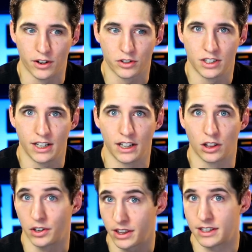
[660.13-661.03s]
interested in
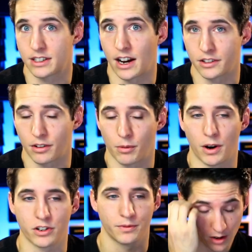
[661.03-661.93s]
learning these styles of
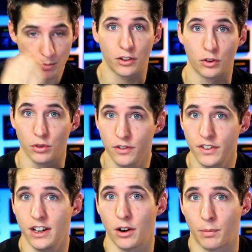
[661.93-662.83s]
compression. But
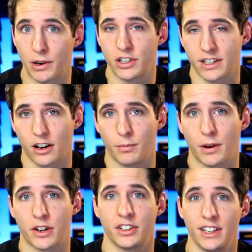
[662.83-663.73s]
groovy or punchy style
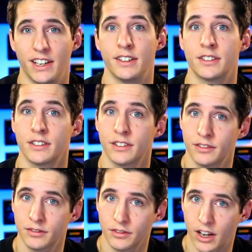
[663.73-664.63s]
compression is
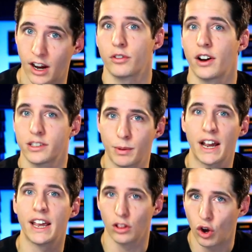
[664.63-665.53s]
characterized
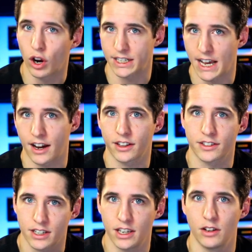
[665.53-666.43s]
by a long attack.
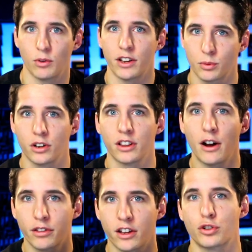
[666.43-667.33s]
That's the key, right? So we're
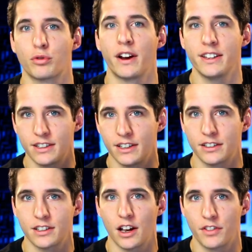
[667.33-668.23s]
allowing that
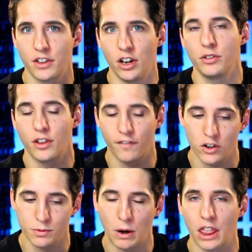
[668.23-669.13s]
transient of the note, the
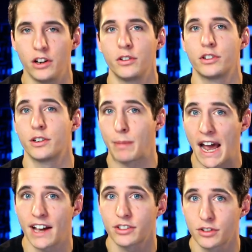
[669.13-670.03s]
first part of the note, to
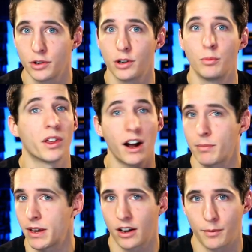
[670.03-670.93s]
pass through without
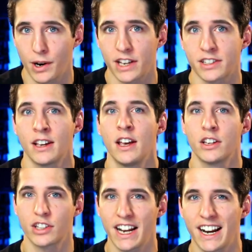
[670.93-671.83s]
being compressed.
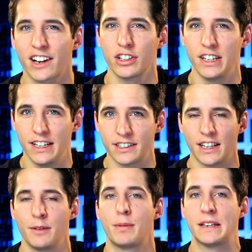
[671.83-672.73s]
So that actually is
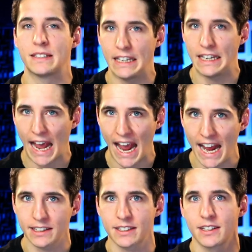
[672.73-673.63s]
basically
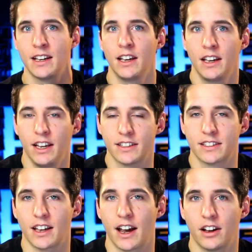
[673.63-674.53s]
enhanced
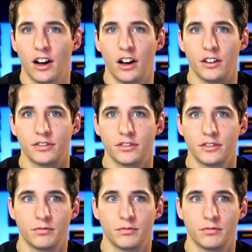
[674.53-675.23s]
inside of